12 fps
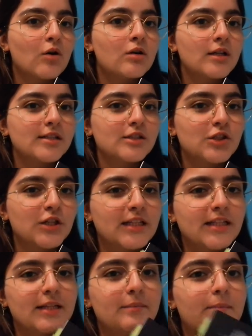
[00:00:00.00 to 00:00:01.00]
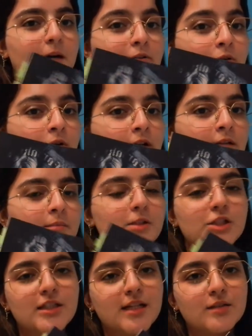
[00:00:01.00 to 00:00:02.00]
orchestrated by Ronan,
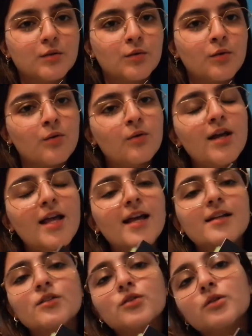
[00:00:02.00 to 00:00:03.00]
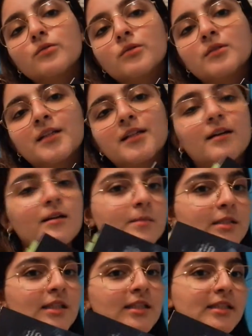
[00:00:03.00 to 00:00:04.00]
but she doesn't know, and so Ronan
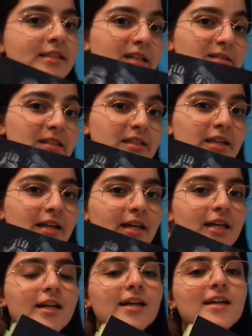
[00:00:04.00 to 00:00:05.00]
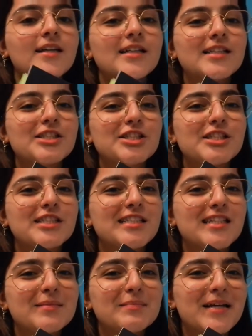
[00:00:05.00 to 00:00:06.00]
comes in and saves the day.
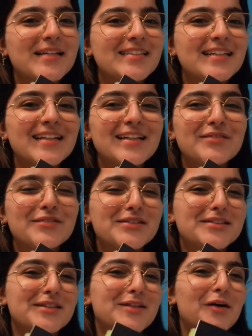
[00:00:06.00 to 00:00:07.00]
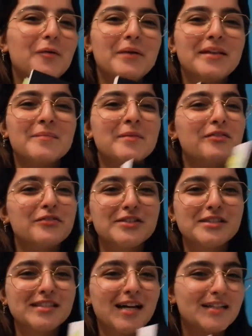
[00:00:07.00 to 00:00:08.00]
She basically falls in love with him at
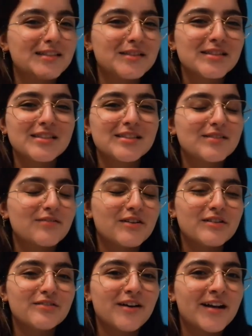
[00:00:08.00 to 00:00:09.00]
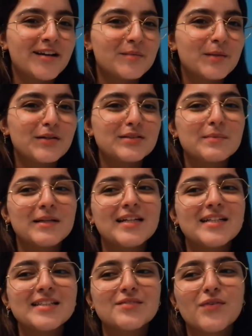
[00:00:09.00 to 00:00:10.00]
first sight. It is very funny because
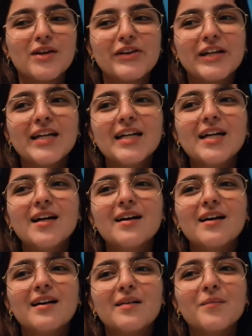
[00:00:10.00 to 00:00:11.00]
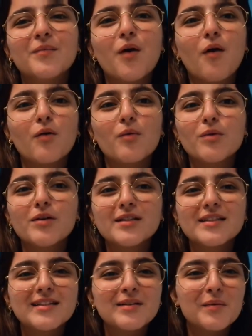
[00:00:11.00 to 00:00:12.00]
Mila is very
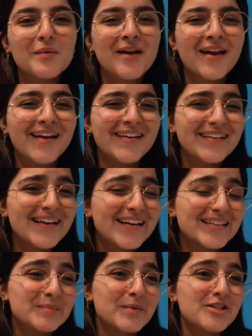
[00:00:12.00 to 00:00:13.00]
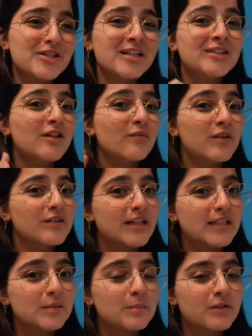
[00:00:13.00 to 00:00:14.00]
awkward in a way, especially not
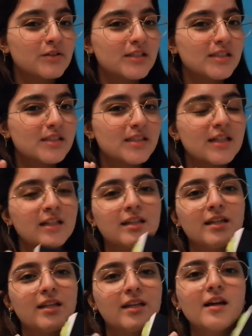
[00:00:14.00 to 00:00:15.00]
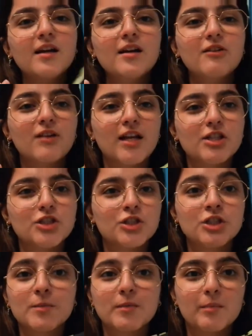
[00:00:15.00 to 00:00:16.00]
very experienced in the
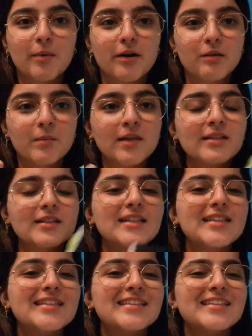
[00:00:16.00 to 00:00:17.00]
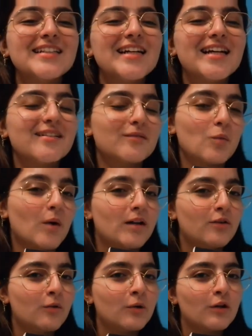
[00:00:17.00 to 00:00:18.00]
relationship department.
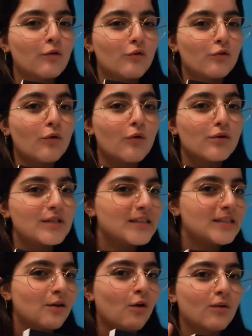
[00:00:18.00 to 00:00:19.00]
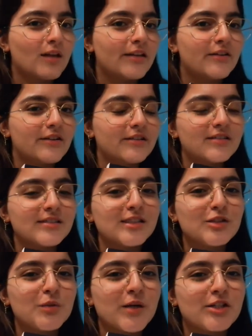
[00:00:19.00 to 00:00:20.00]
White Ronan, of course, is a whole other
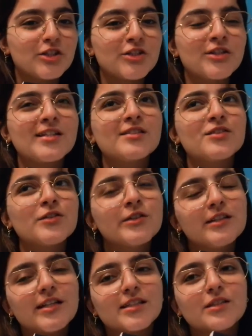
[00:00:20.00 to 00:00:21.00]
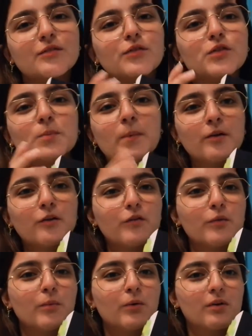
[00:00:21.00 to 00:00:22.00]
situation. And so there's the first part
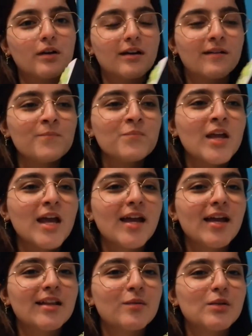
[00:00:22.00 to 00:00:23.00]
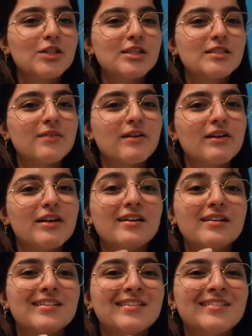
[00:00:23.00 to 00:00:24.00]
of the book in which is very